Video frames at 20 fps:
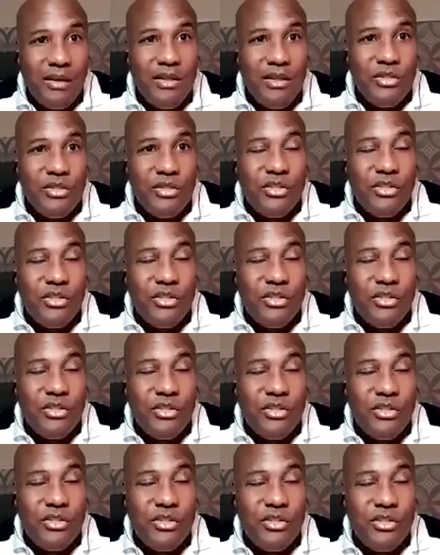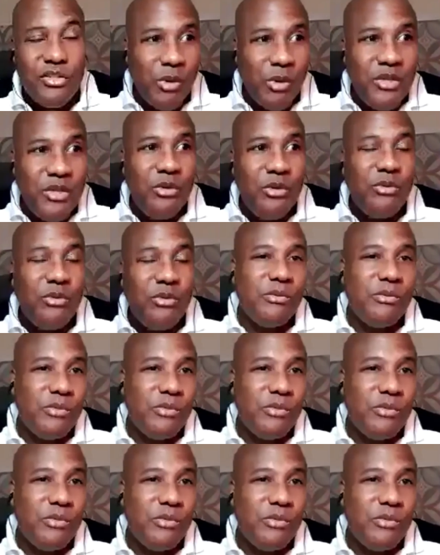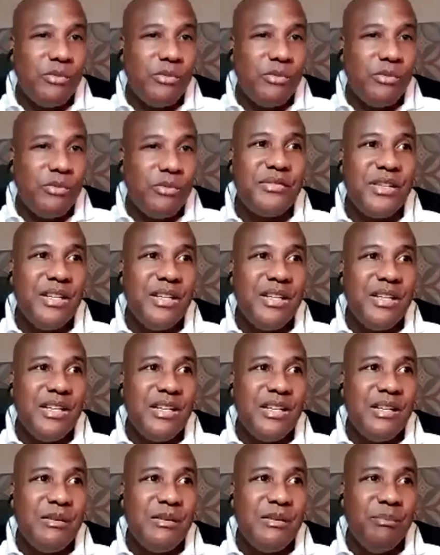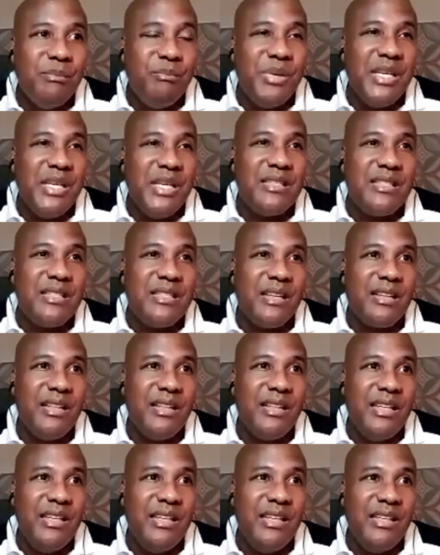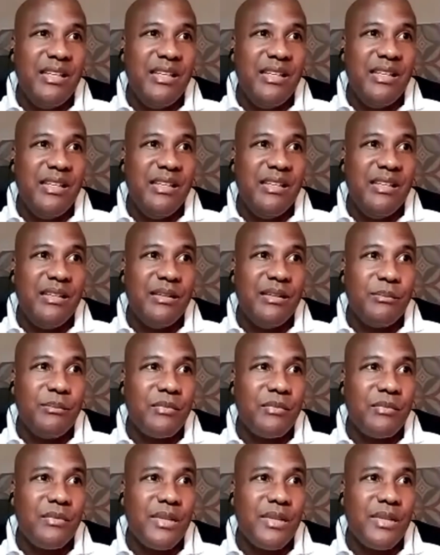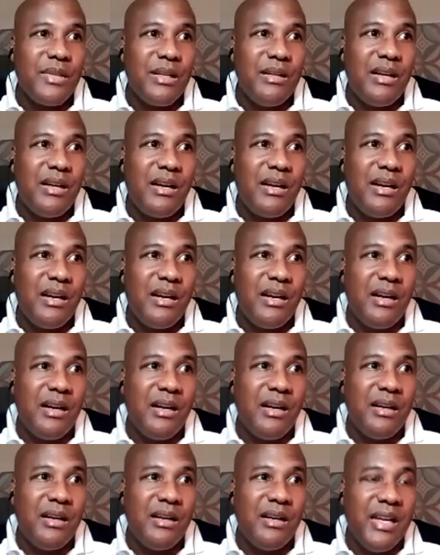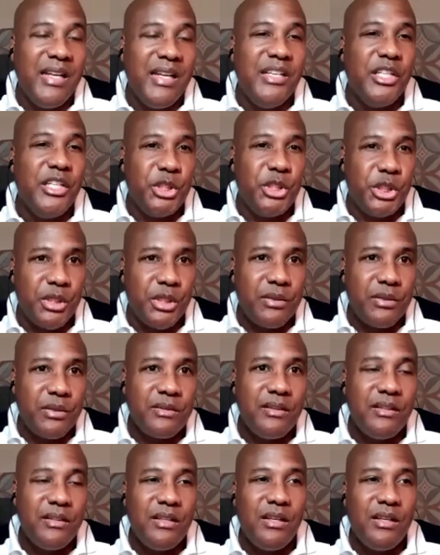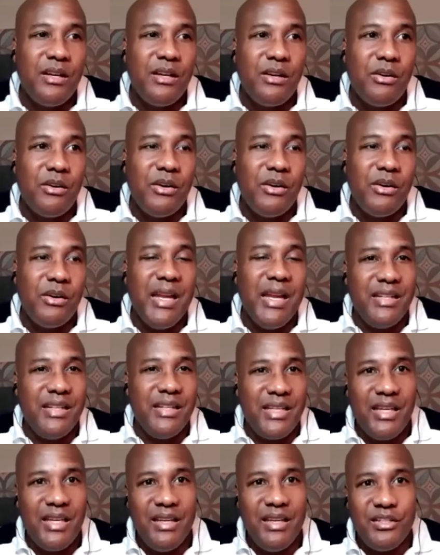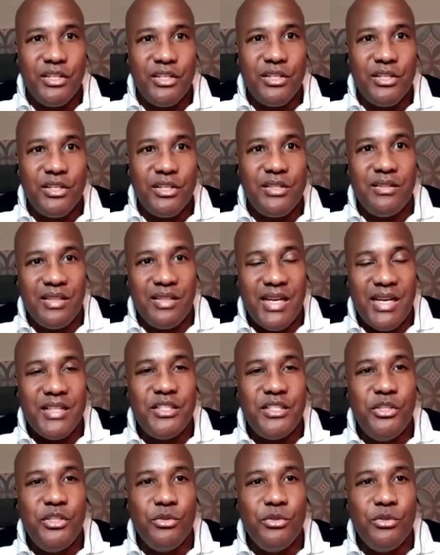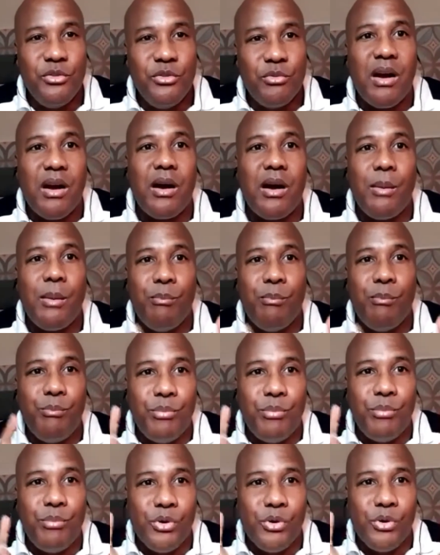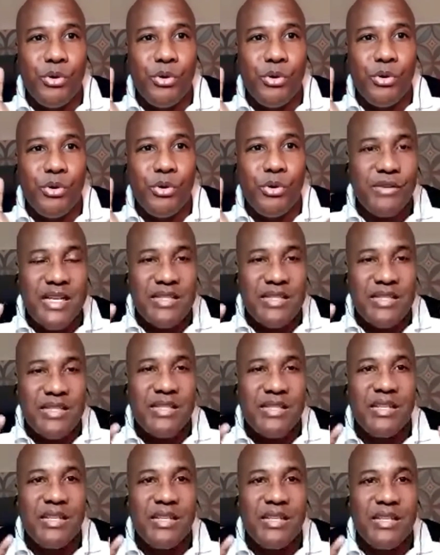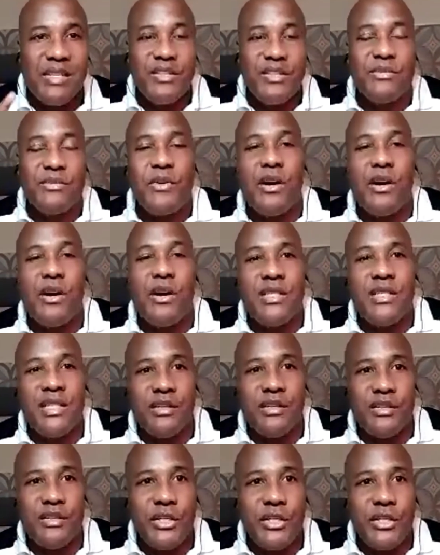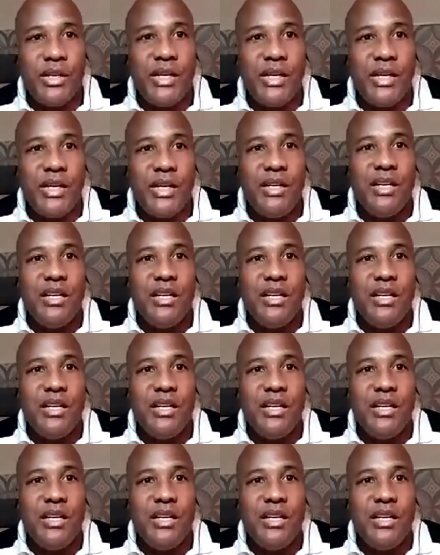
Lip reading: So when you have basically indicia or indicators that you are a bona fide resident of this foreign territory,